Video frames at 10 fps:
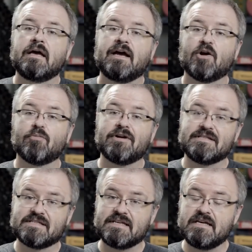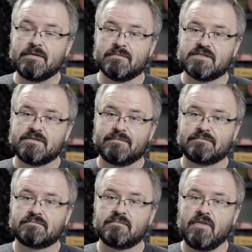Hairbrain Schemes.
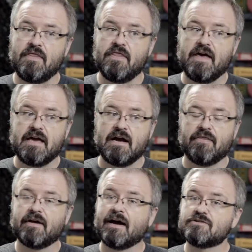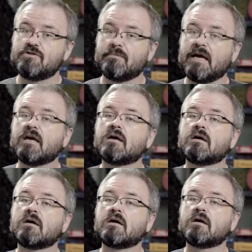They are the guys who make
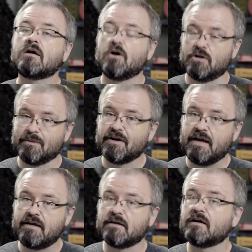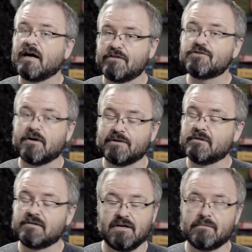Golem Arcana. I've talked
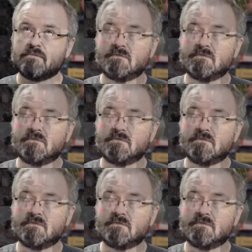about them